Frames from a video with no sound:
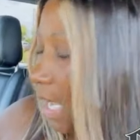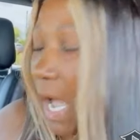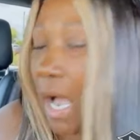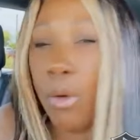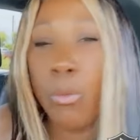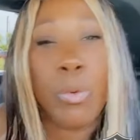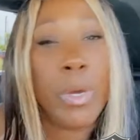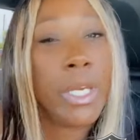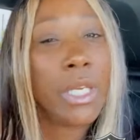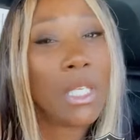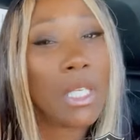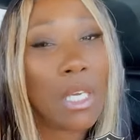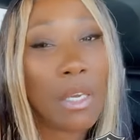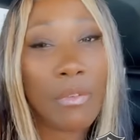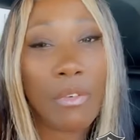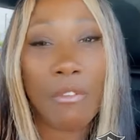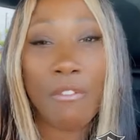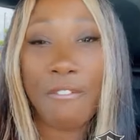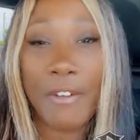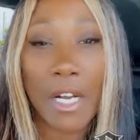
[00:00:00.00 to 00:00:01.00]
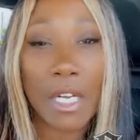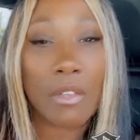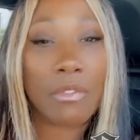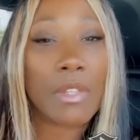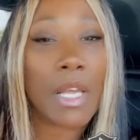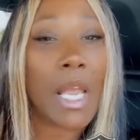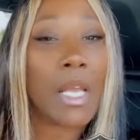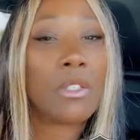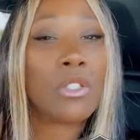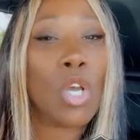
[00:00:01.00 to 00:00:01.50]
I wouldn't give a fuck
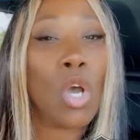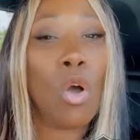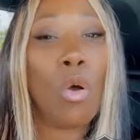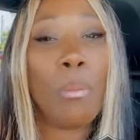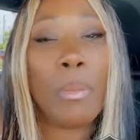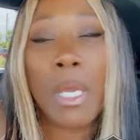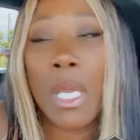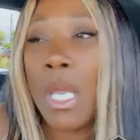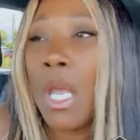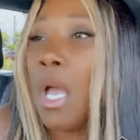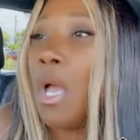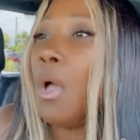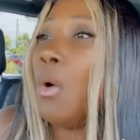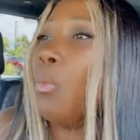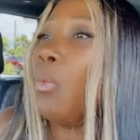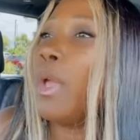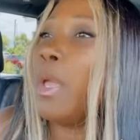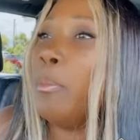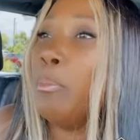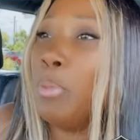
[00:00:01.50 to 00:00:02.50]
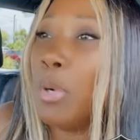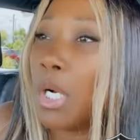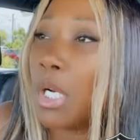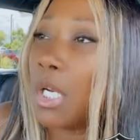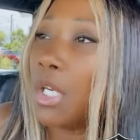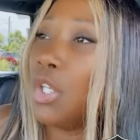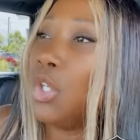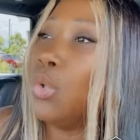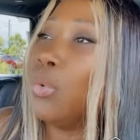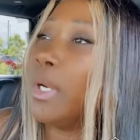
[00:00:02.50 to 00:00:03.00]
if they told me we
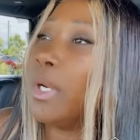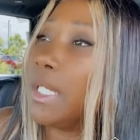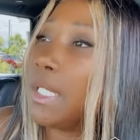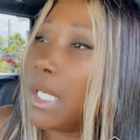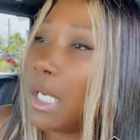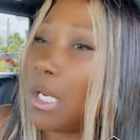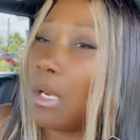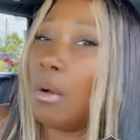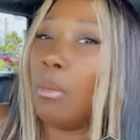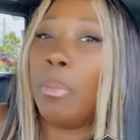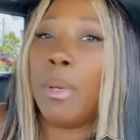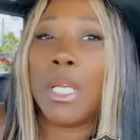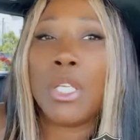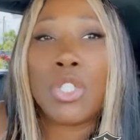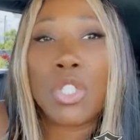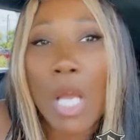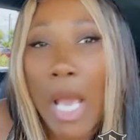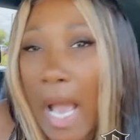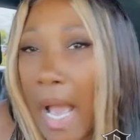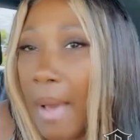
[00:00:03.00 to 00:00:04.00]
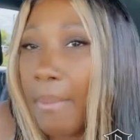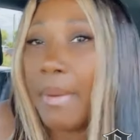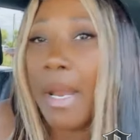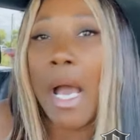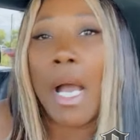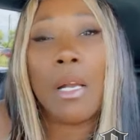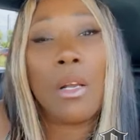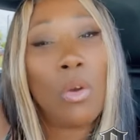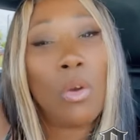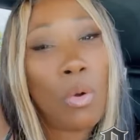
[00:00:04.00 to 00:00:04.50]
booking you a deal, bitch. I'm
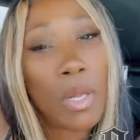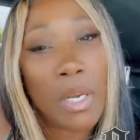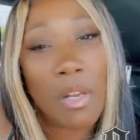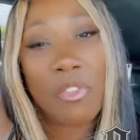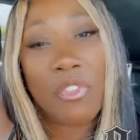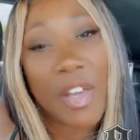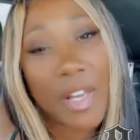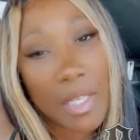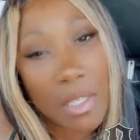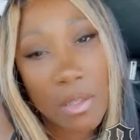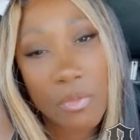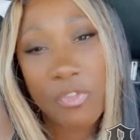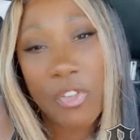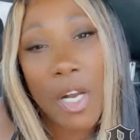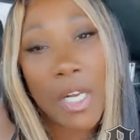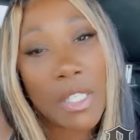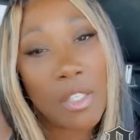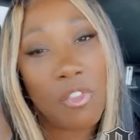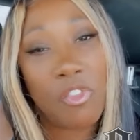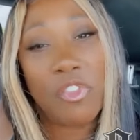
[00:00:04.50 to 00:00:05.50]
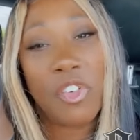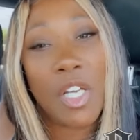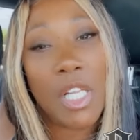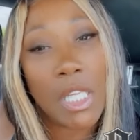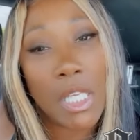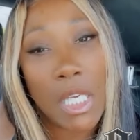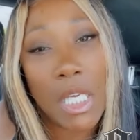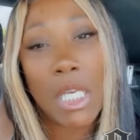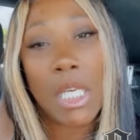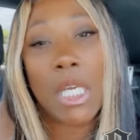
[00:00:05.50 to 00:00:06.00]
not going to fucking
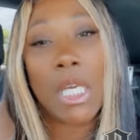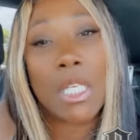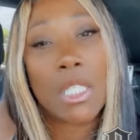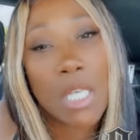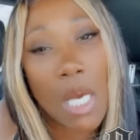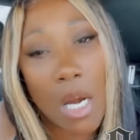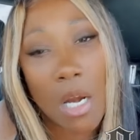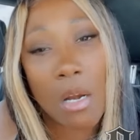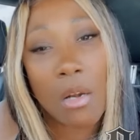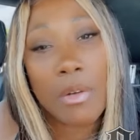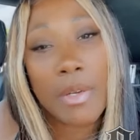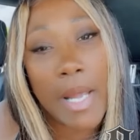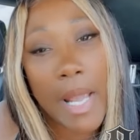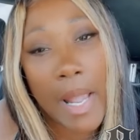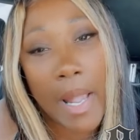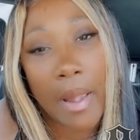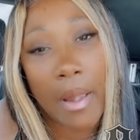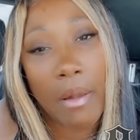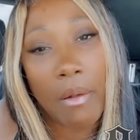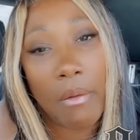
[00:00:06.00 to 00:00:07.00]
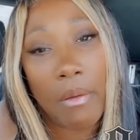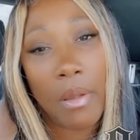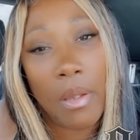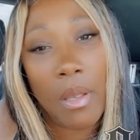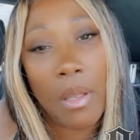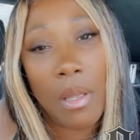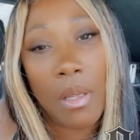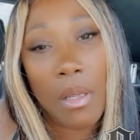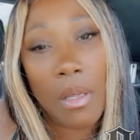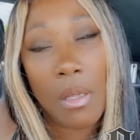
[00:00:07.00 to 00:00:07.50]
Philly. It'll get turned down.
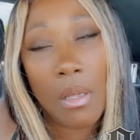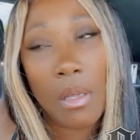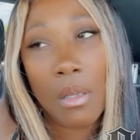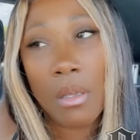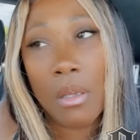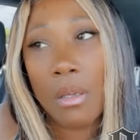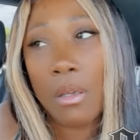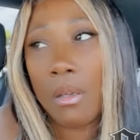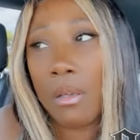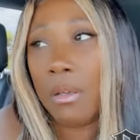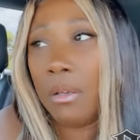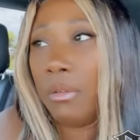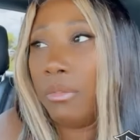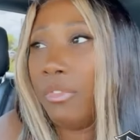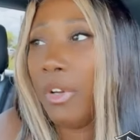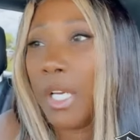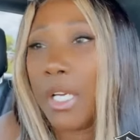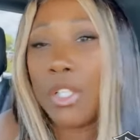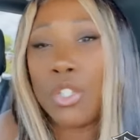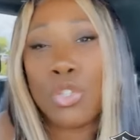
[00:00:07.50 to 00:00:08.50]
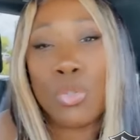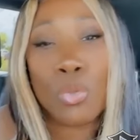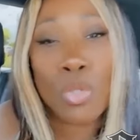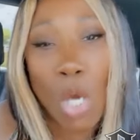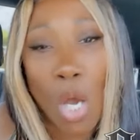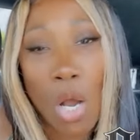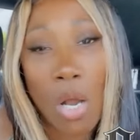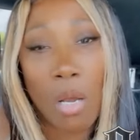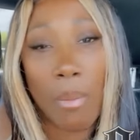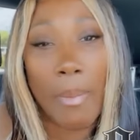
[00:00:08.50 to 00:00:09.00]
What the fuck is you
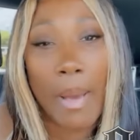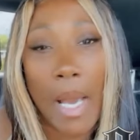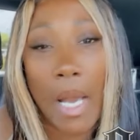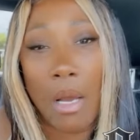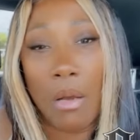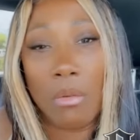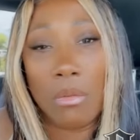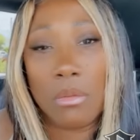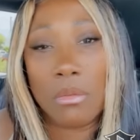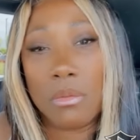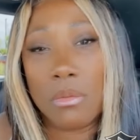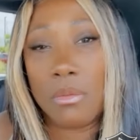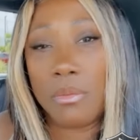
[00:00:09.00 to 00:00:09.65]
talking about?